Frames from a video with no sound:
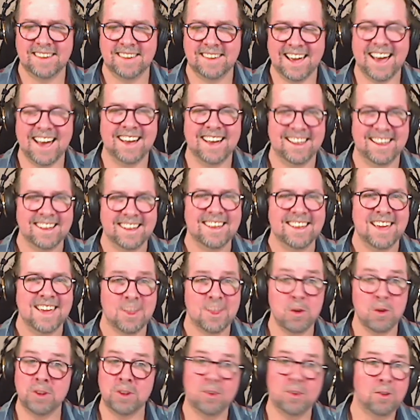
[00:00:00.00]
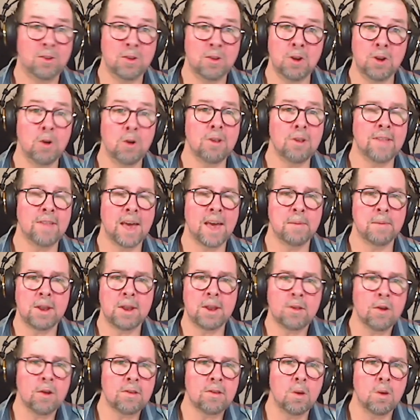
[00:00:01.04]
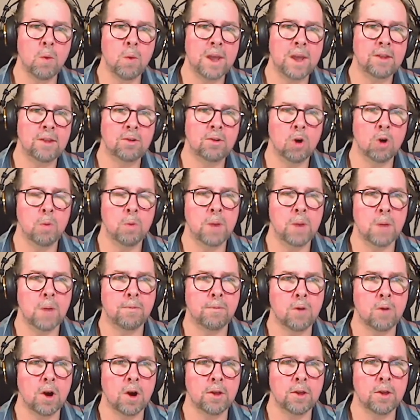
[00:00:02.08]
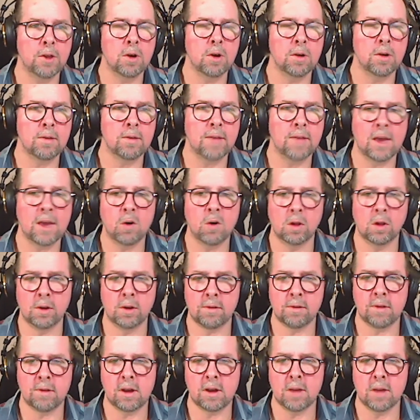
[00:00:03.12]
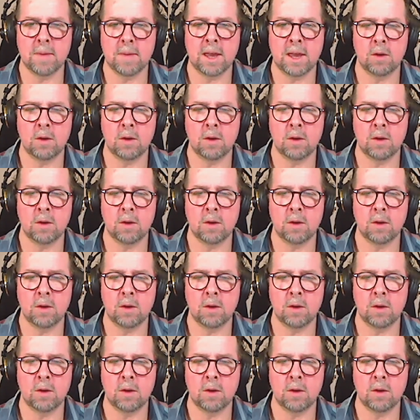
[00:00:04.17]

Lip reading: Yeah, it's really to notice that. But it's also a way to open up for other stakeholders to come in